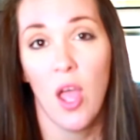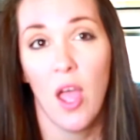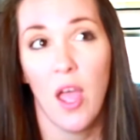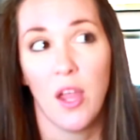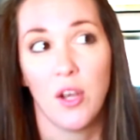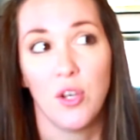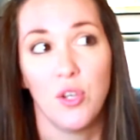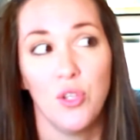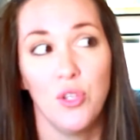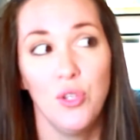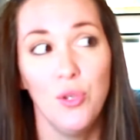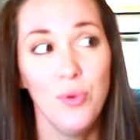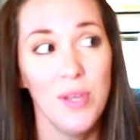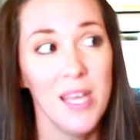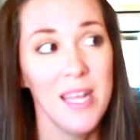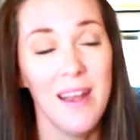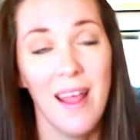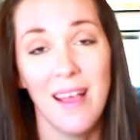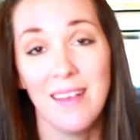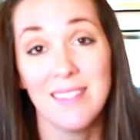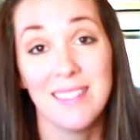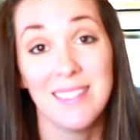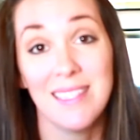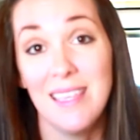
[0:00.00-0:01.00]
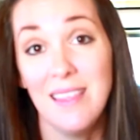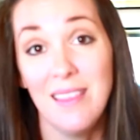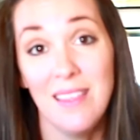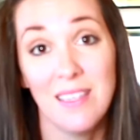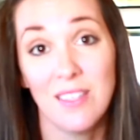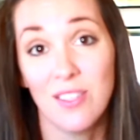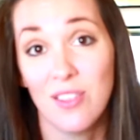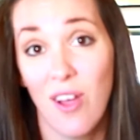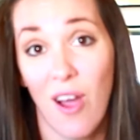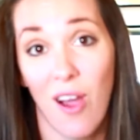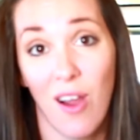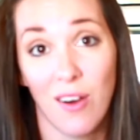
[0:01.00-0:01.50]
And you cannot see
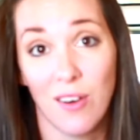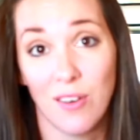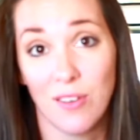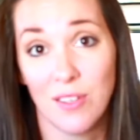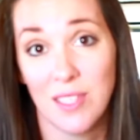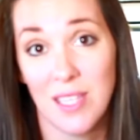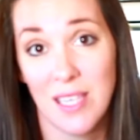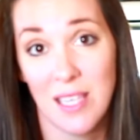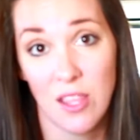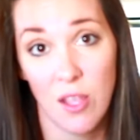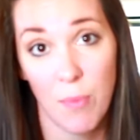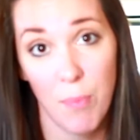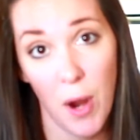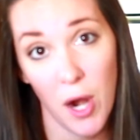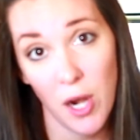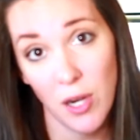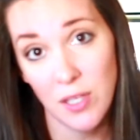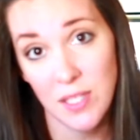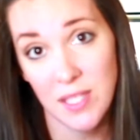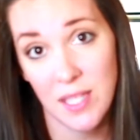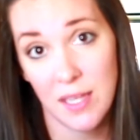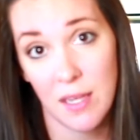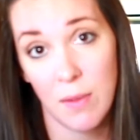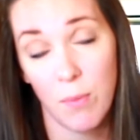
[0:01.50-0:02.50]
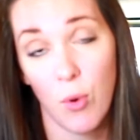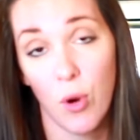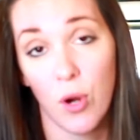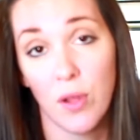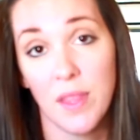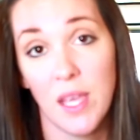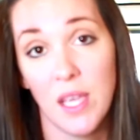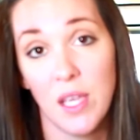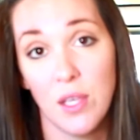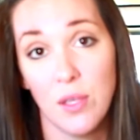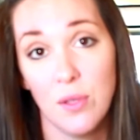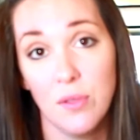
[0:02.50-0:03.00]
these cars in the parks anymore.
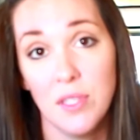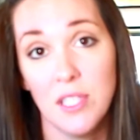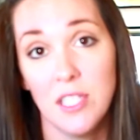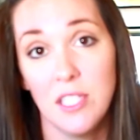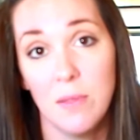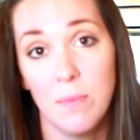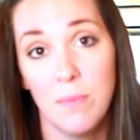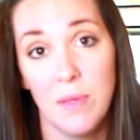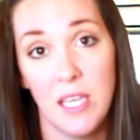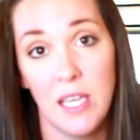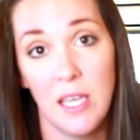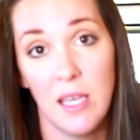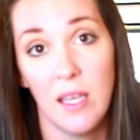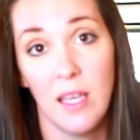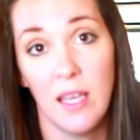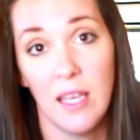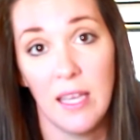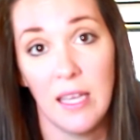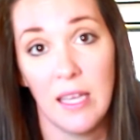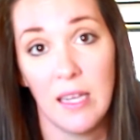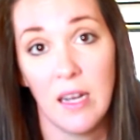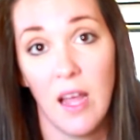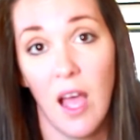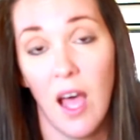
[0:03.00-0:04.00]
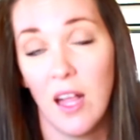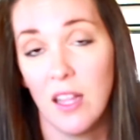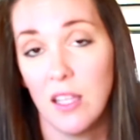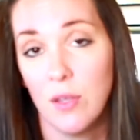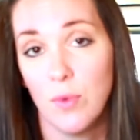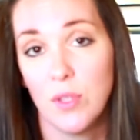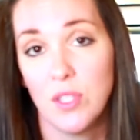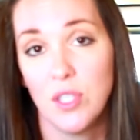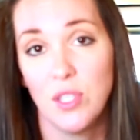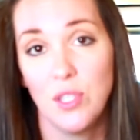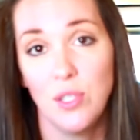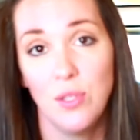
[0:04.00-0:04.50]
They used to be in
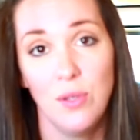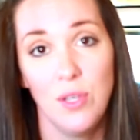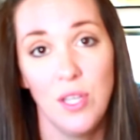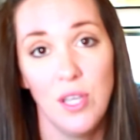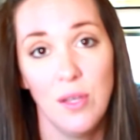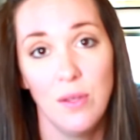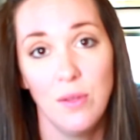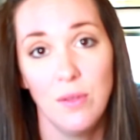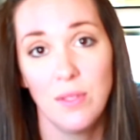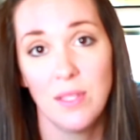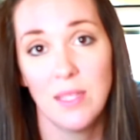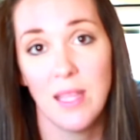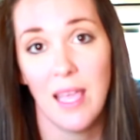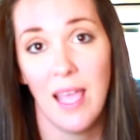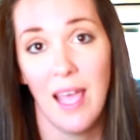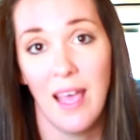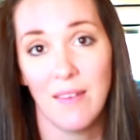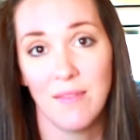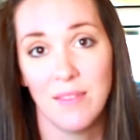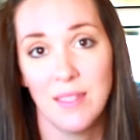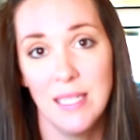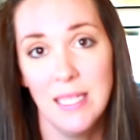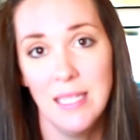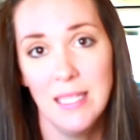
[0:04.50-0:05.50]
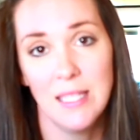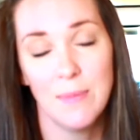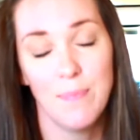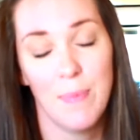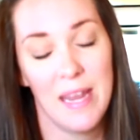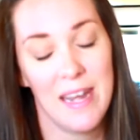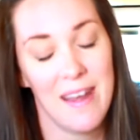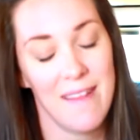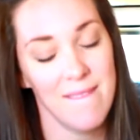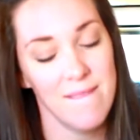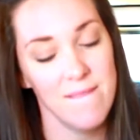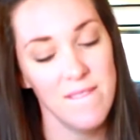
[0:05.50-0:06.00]
Hollywood Studios. They have since
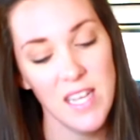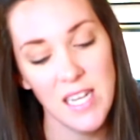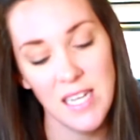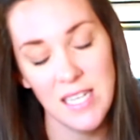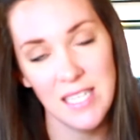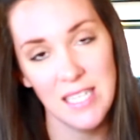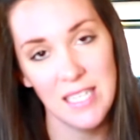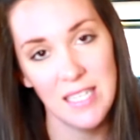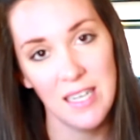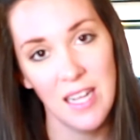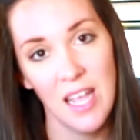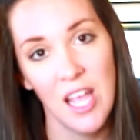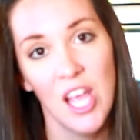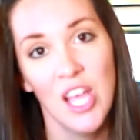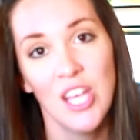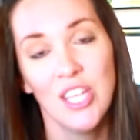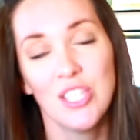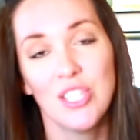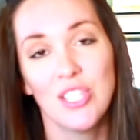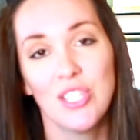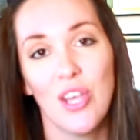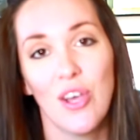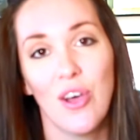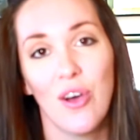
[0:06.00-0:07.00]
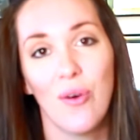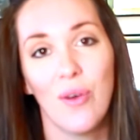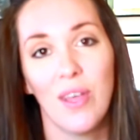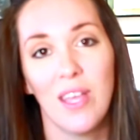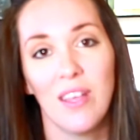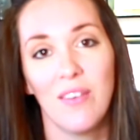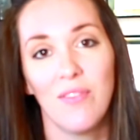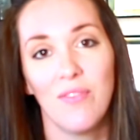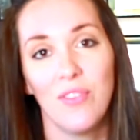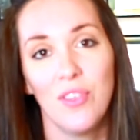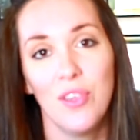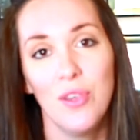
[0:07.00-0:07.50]
been evicted. So
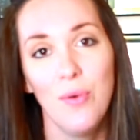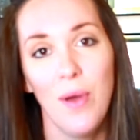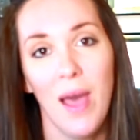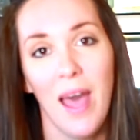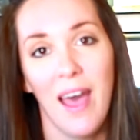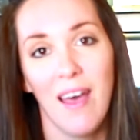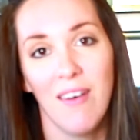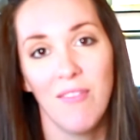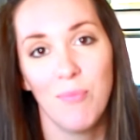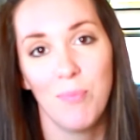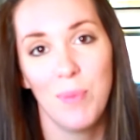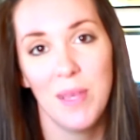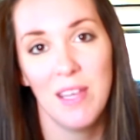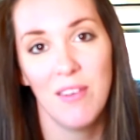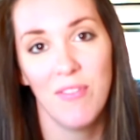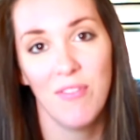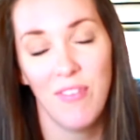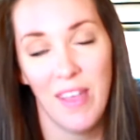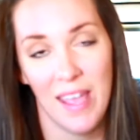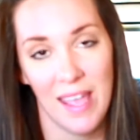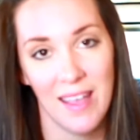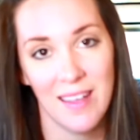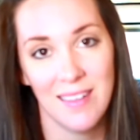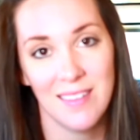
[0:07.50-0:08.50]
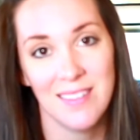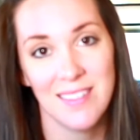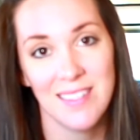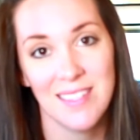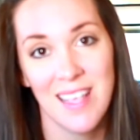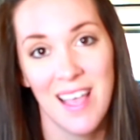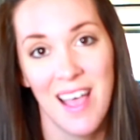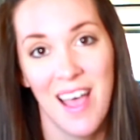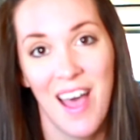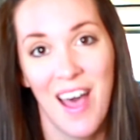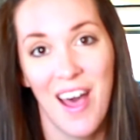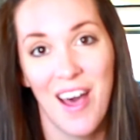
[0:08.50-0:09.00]
if you have big
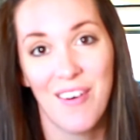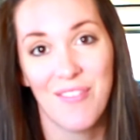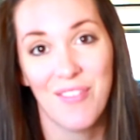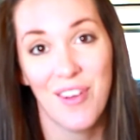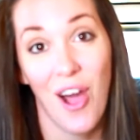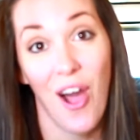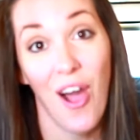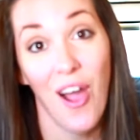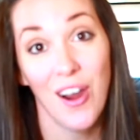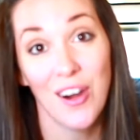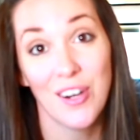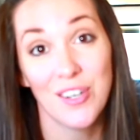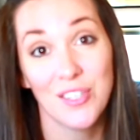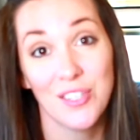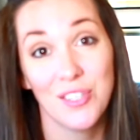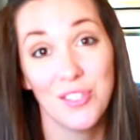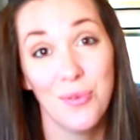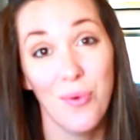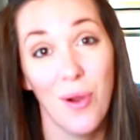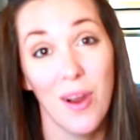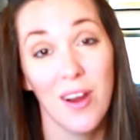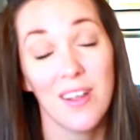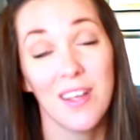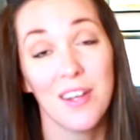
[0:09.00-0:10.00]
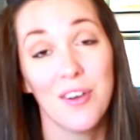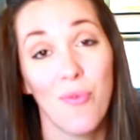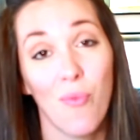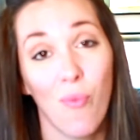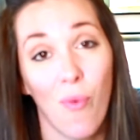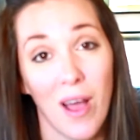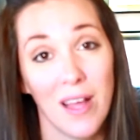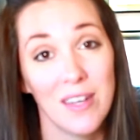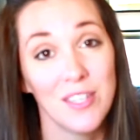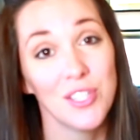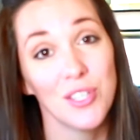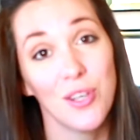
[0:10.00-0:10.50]
fans of cars, you are going to
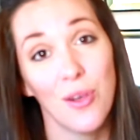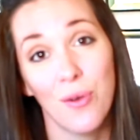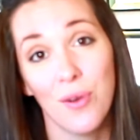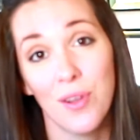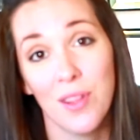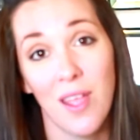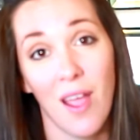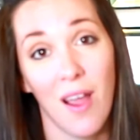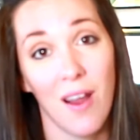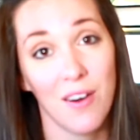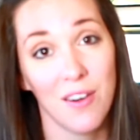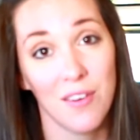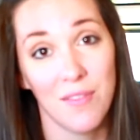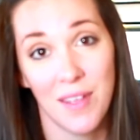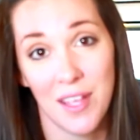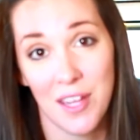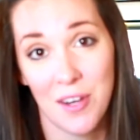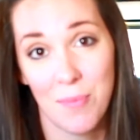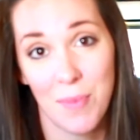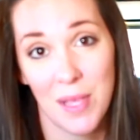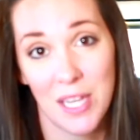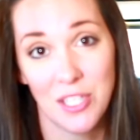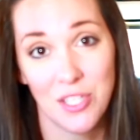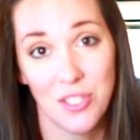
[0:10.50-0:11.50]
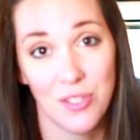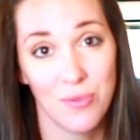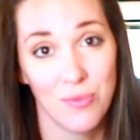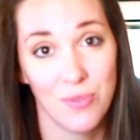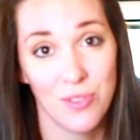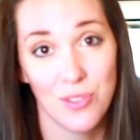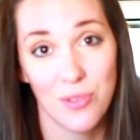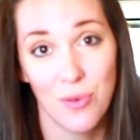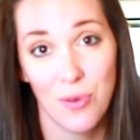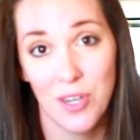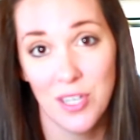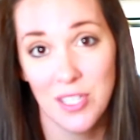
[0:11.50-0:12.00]
want to go to the Art of Animation
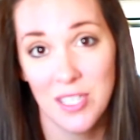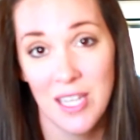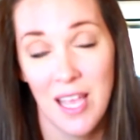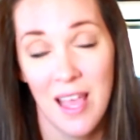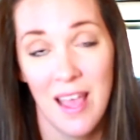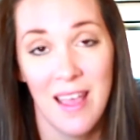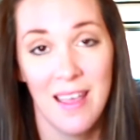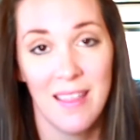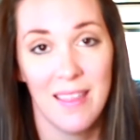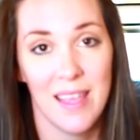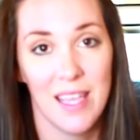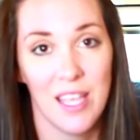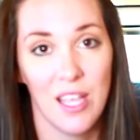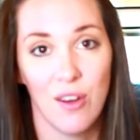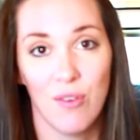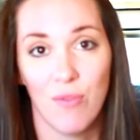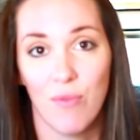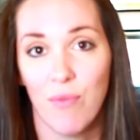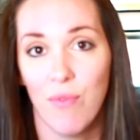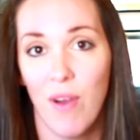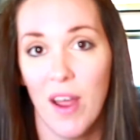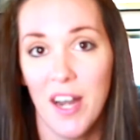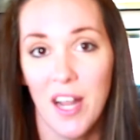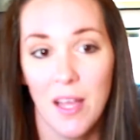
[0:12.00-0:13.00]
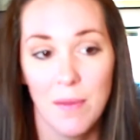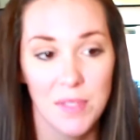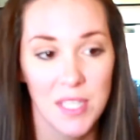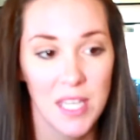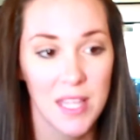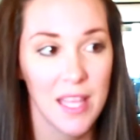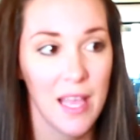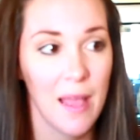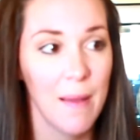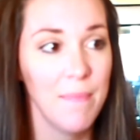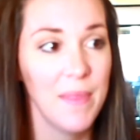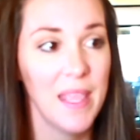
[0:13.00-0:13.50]
Resort. They can run up
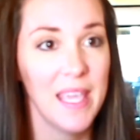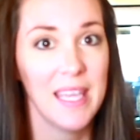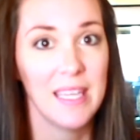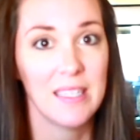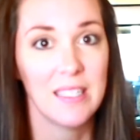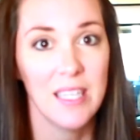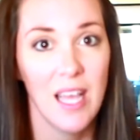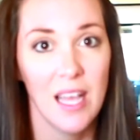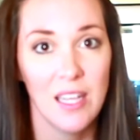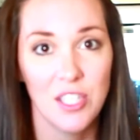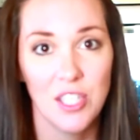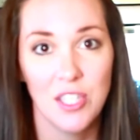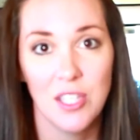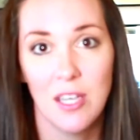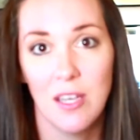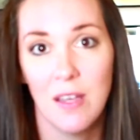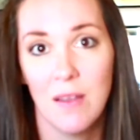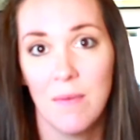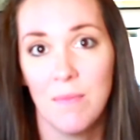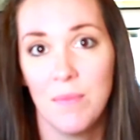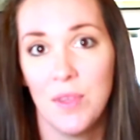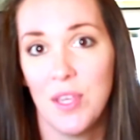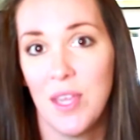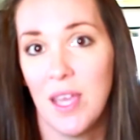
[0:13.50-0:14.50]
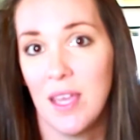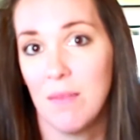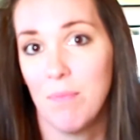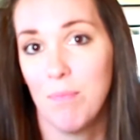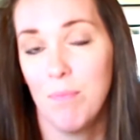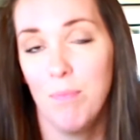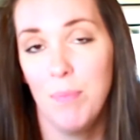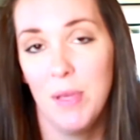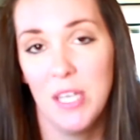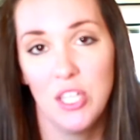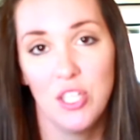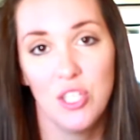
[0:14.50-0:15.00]
to them, they can touch them, you get
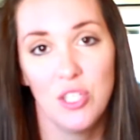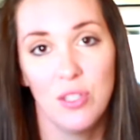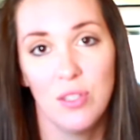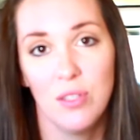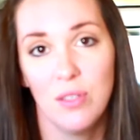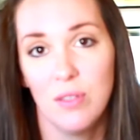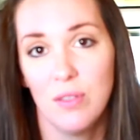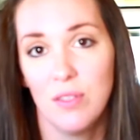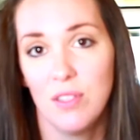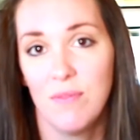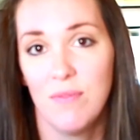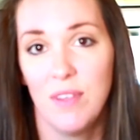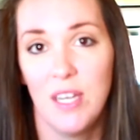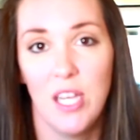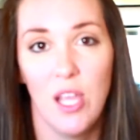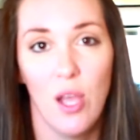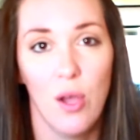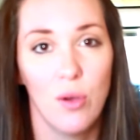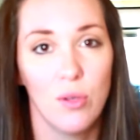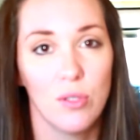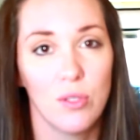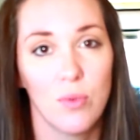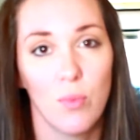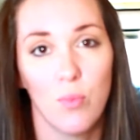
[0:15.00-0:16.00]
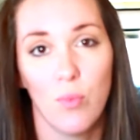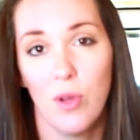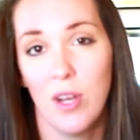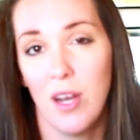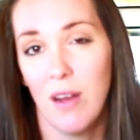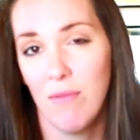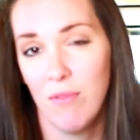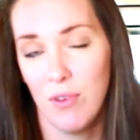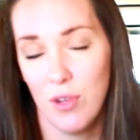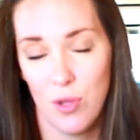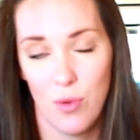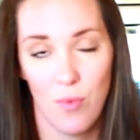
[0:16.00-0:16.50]
pictures, videos,
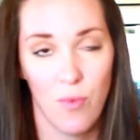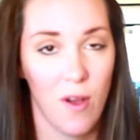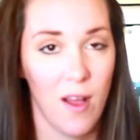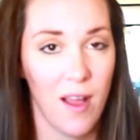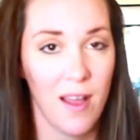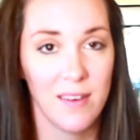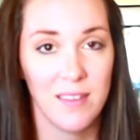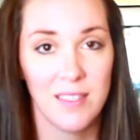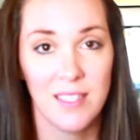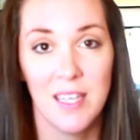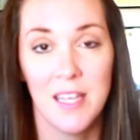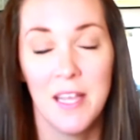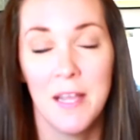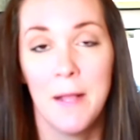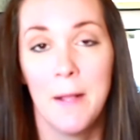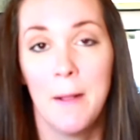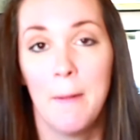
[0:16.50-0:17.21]
whatever you want.